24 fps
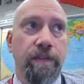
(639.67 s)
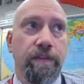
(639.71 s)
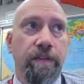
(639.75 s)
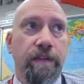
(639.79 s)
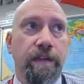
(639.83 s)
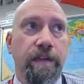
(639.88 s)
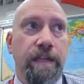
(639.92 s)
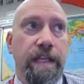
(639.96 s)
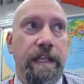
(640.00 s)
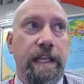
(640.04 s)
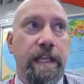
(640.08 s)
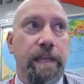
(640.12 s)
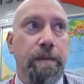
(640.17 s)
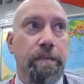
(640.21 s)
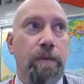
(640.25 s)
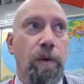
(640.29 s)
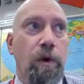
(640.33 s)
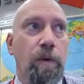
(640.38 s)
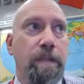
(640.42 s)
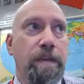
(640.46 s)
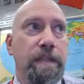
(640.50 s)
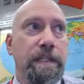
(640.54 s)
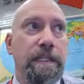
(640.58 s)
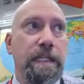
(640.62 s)
And it's going to take a
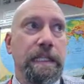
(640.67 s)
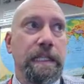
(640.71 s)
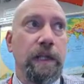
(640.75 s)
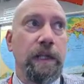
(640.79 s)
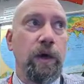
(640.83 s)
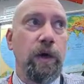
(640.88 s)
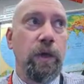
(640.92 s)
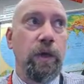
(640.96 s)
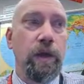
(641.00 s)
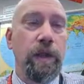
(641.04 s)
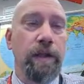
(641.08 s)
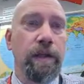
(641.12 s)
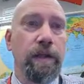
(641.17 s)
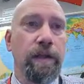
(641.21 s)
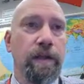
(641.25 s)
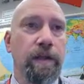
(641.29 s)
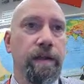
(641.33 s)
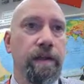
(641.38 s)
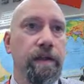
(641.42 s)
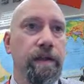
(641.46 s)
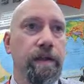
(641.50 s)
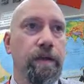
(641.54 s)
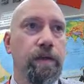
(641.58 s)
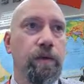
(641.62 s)
moment to load.